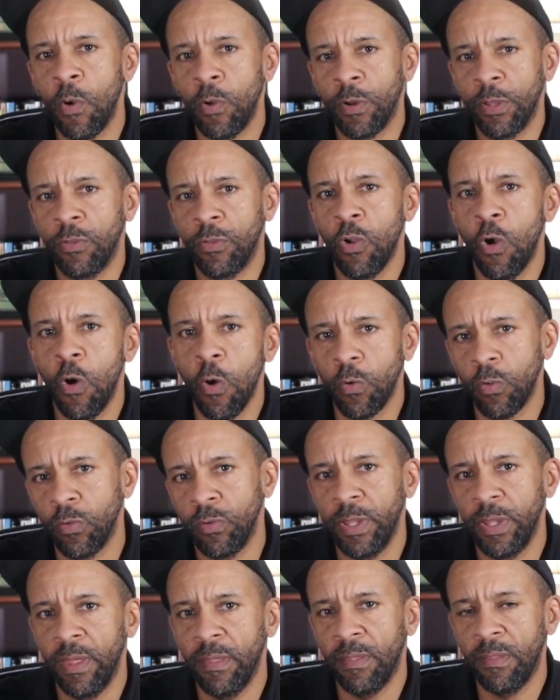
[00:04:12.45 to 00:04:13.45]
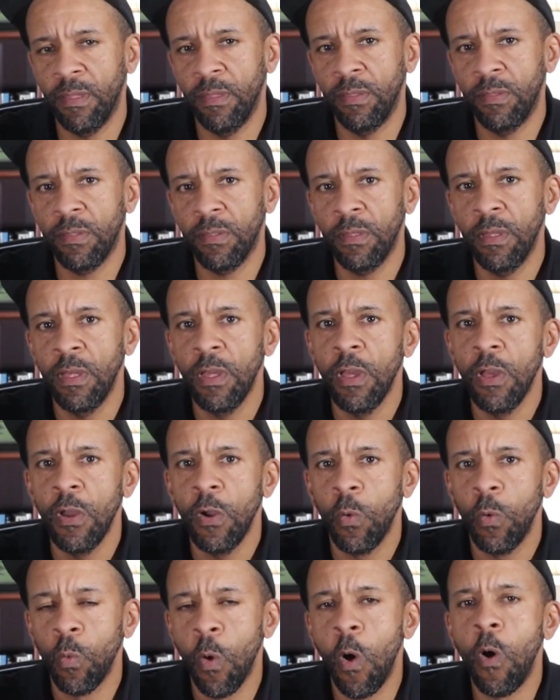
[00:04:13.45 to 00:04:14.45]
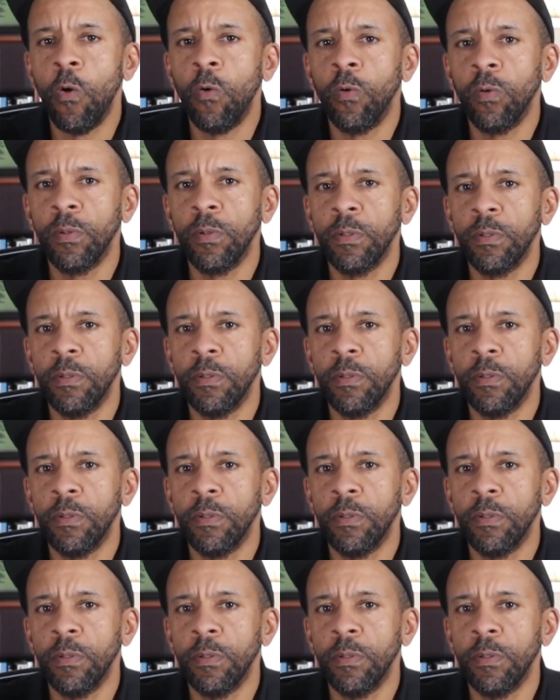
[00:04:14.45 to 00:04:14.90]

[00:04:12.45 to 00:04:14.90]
on a total distance won't